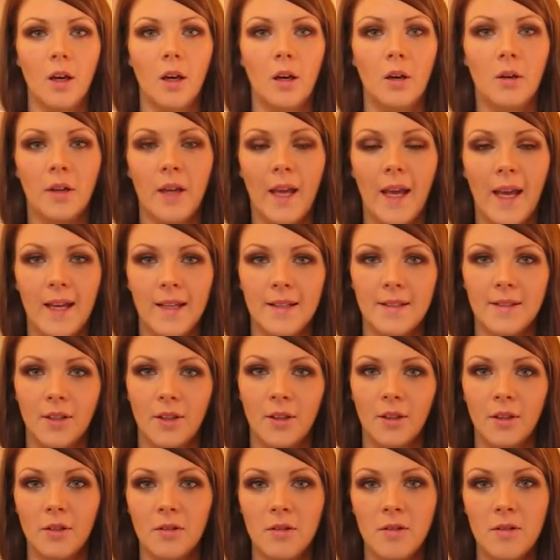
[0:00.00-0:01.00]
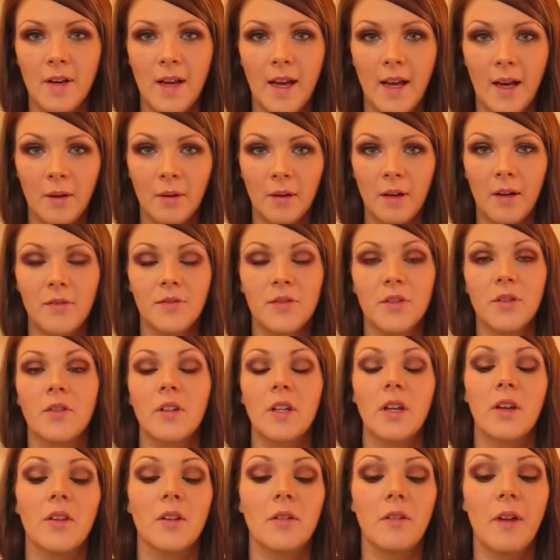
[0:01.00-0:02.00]
Okay, so now I've done
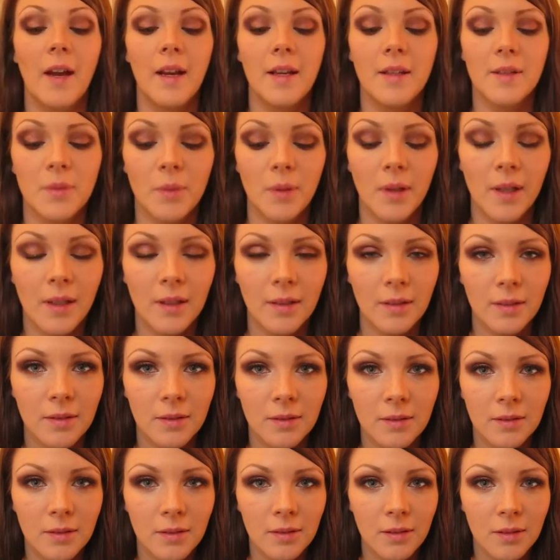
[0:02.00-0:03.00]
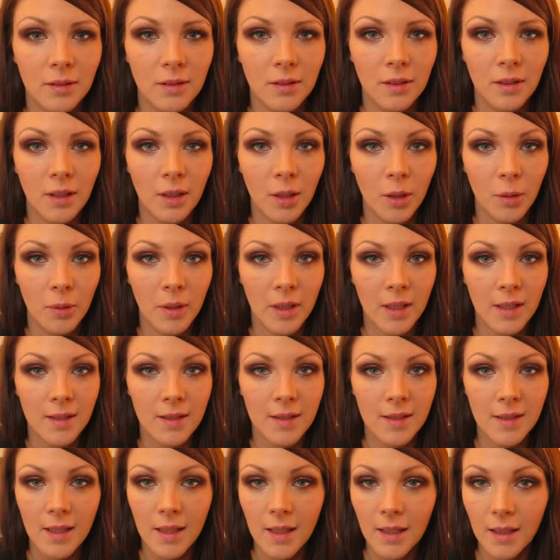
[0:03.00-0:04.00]
the other eye as well, hope you can
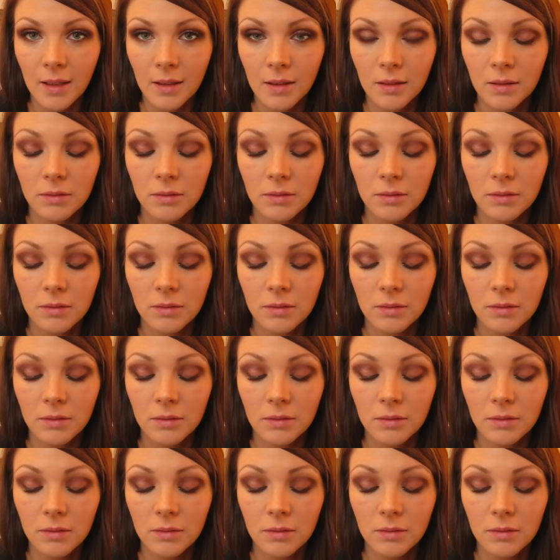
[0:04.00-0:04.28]
see.